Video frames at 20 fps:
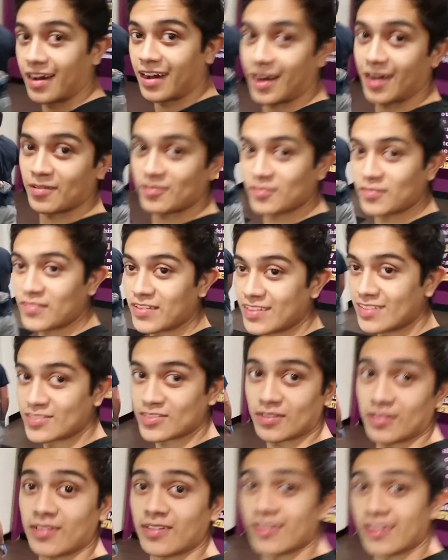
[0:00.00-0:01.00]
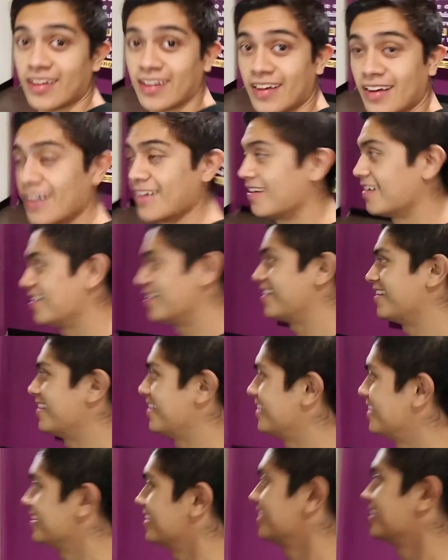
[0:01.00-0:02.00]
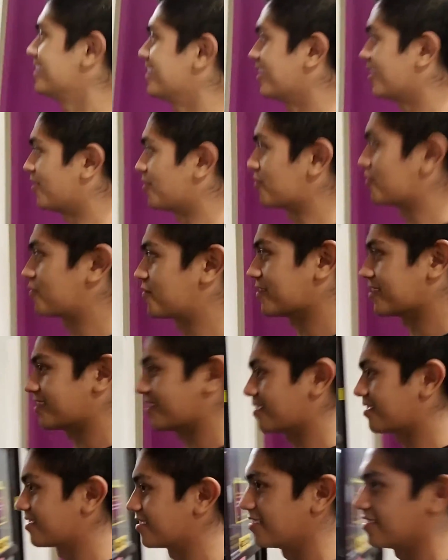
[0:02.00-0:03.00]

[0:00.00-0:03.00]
how are you feeling, Joe? How are you feeling?